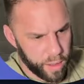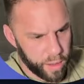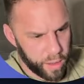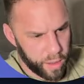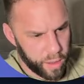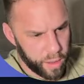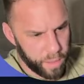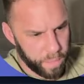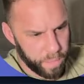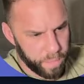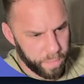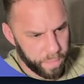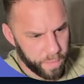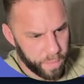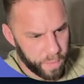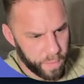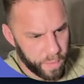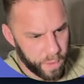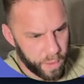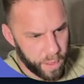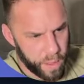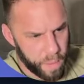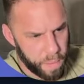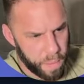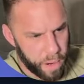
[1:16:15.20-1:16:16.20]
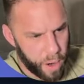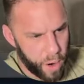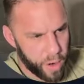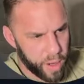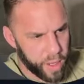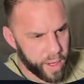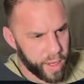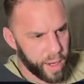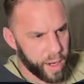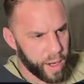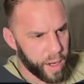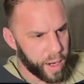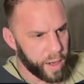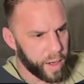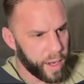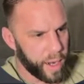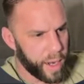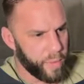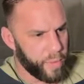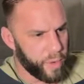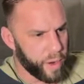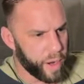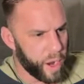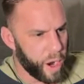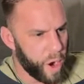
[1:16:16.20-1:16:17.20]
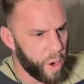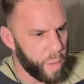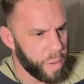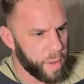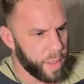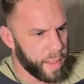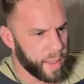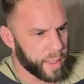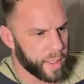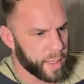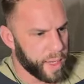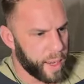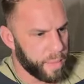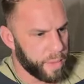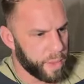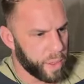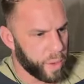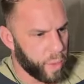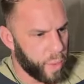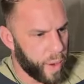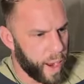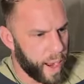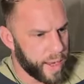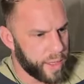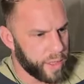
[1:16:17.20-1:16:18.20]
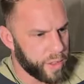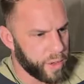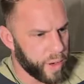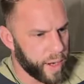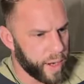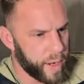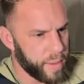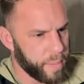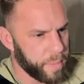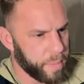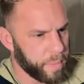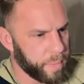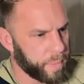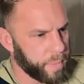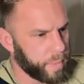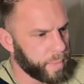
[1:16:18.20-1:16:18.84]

little component here. And if we open this up to widescreen,